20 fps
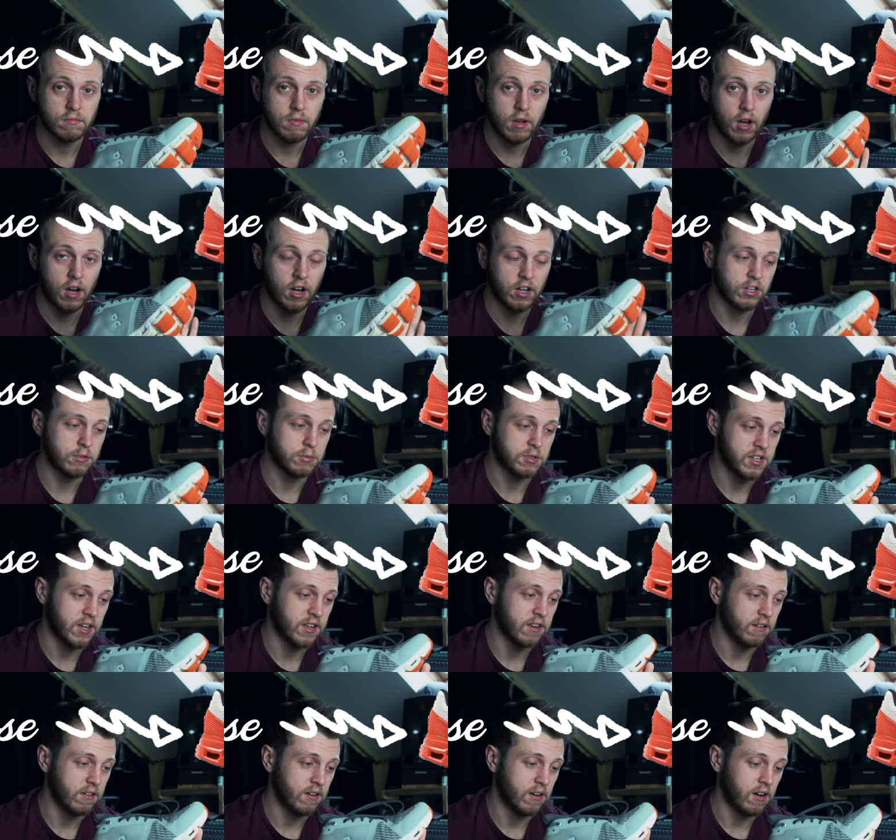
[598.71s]

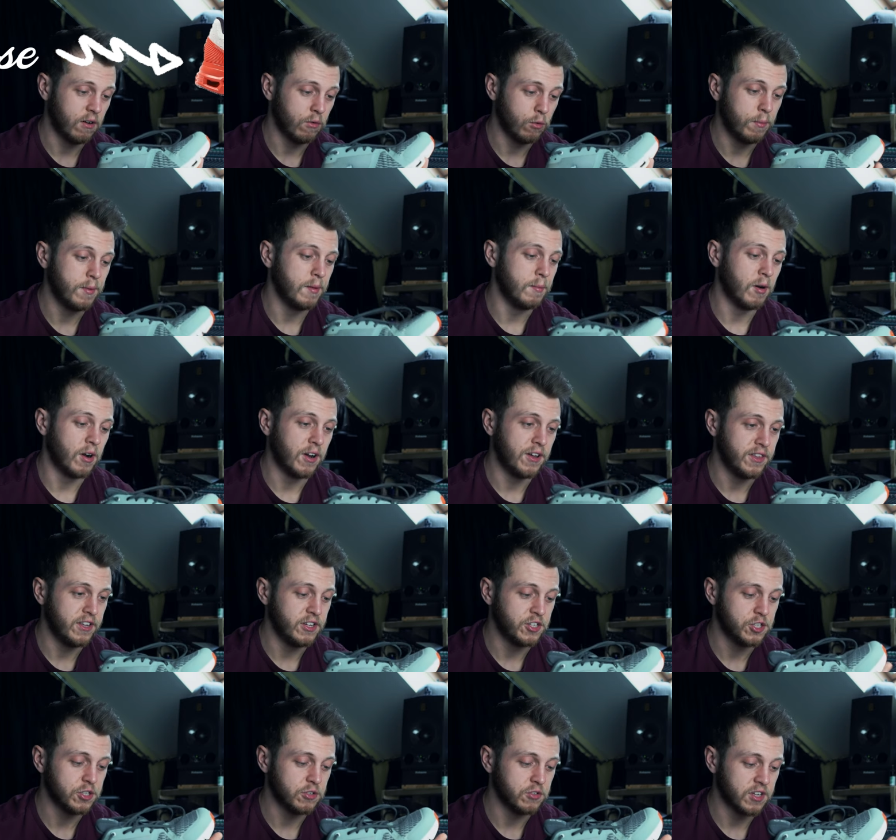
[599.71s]
100% I will be buying
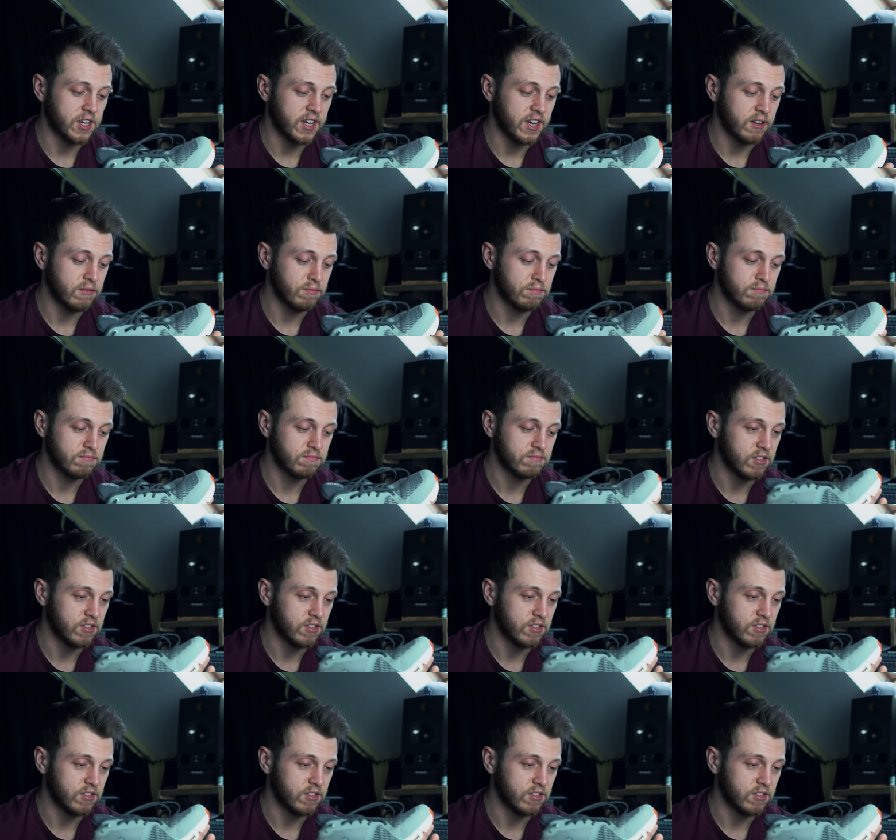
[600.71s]
these shoes again,